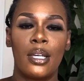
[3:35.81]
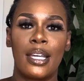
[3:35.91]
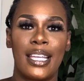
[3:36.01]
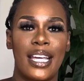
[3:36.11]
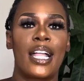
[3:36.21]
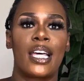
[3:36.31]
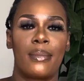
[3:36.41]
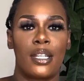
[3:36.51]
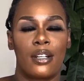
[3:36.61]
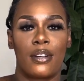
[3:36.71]
And that let
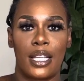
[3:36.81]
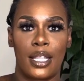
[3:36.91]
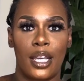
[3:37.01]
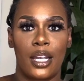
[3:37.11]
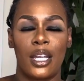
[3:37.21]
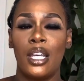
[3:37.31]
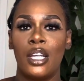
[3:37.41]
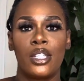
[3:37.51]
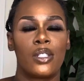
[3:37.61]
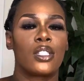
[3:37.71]
me know right there,
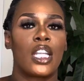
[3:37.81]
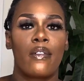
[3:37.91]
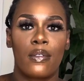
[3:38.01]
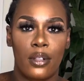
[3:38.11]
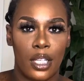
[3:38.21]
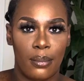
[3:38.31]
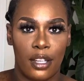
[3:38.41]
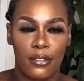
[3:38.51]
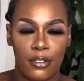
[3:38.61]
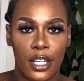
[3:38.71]
she was never really my
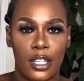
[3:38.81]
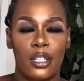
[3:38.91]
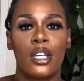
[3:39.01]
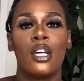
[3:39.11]
friend.